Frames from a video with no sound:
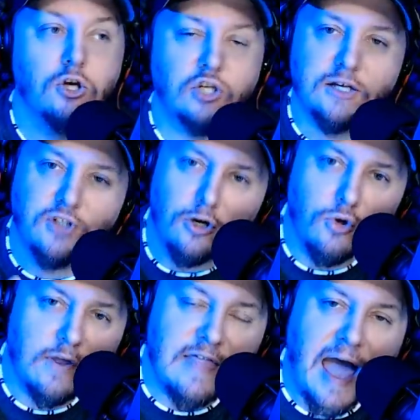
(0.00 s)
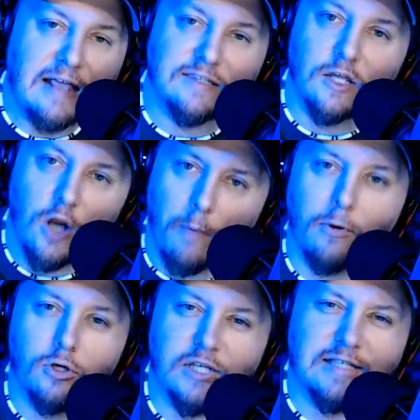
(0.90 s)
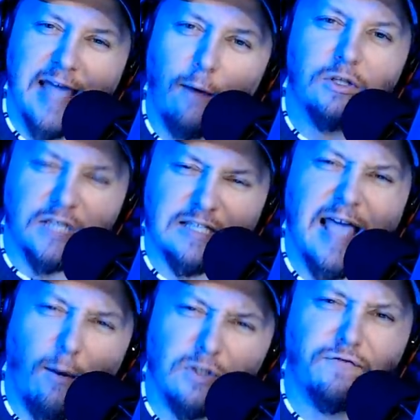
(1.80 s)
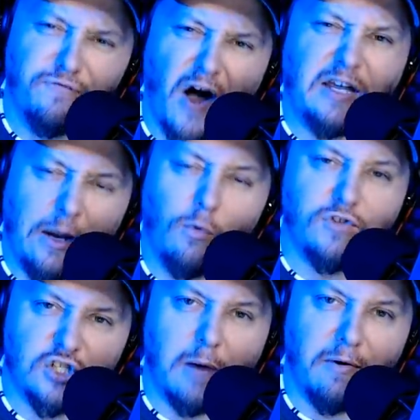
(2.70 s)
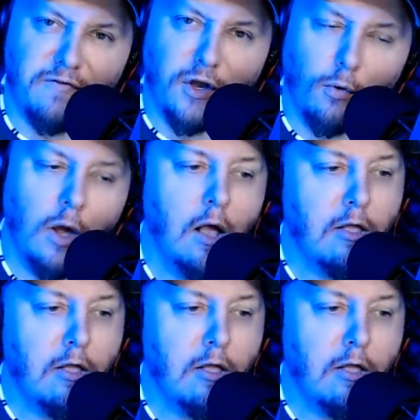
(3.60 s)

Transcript: Should I start doing that? Is that what's fucking with some of you?